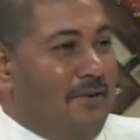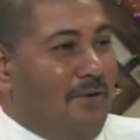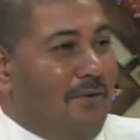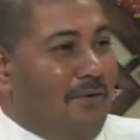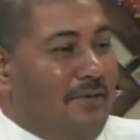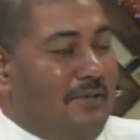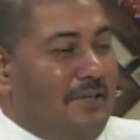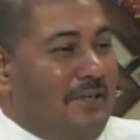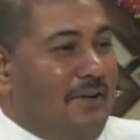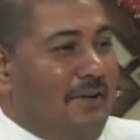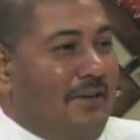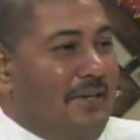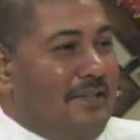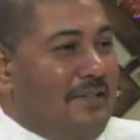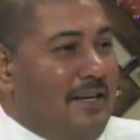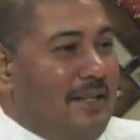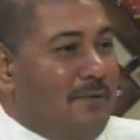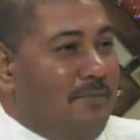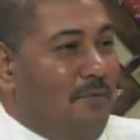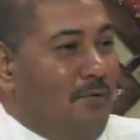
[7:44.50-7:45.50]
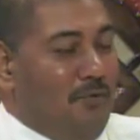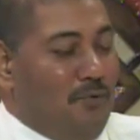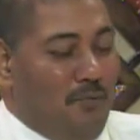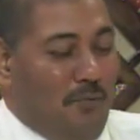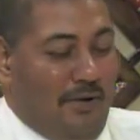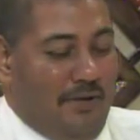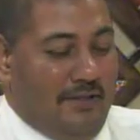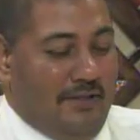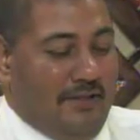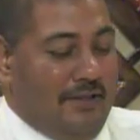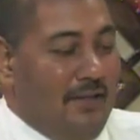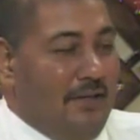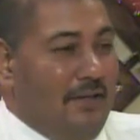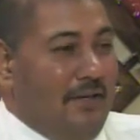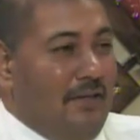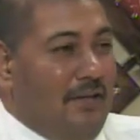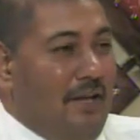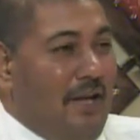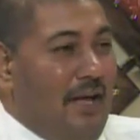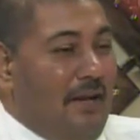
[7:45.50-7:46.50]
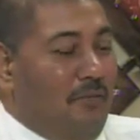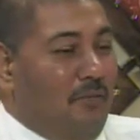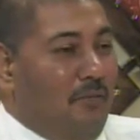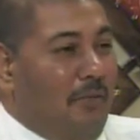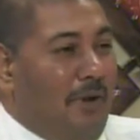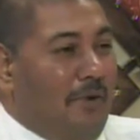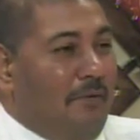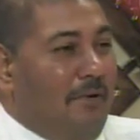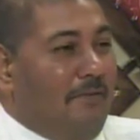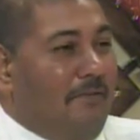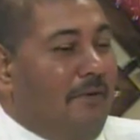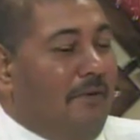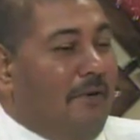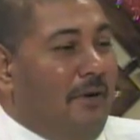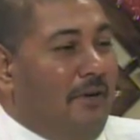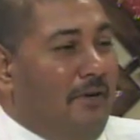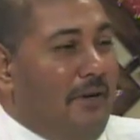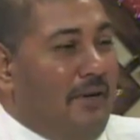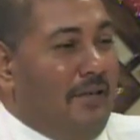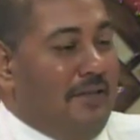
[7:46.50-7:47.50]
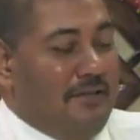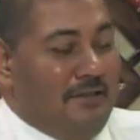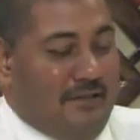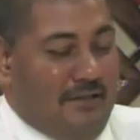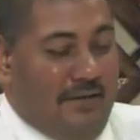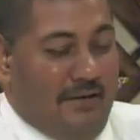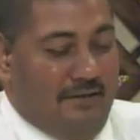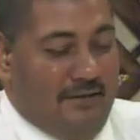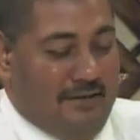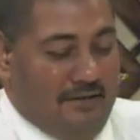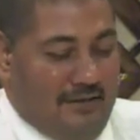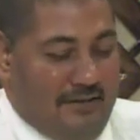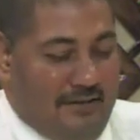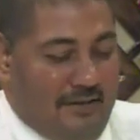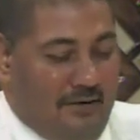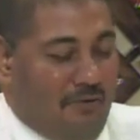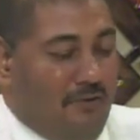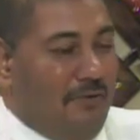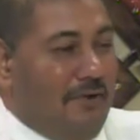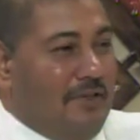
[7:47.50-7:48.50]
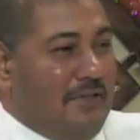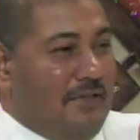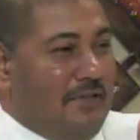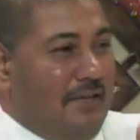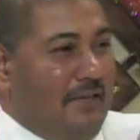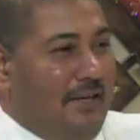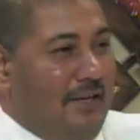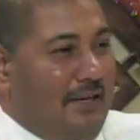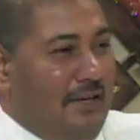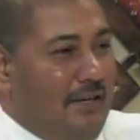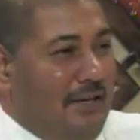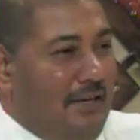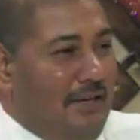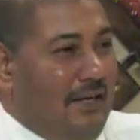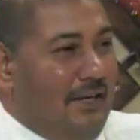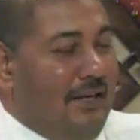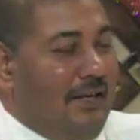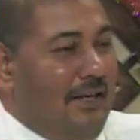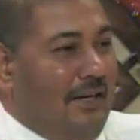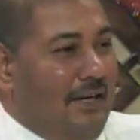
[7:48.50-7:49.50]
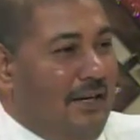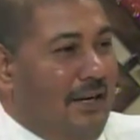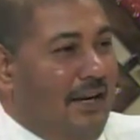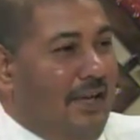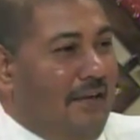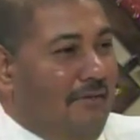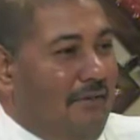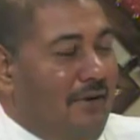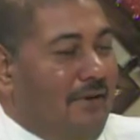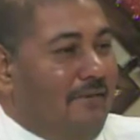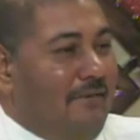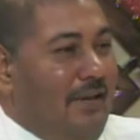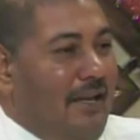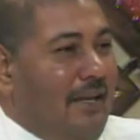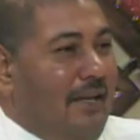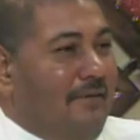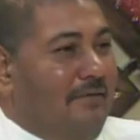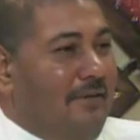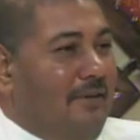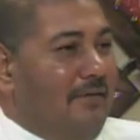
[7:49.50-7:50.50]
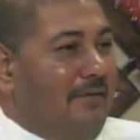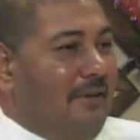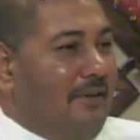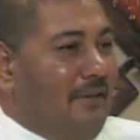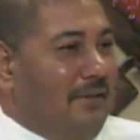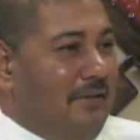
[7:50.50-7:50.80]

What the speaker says: don't see all this exposed water. And what we found out is there is a decrease in the level of dengue fever.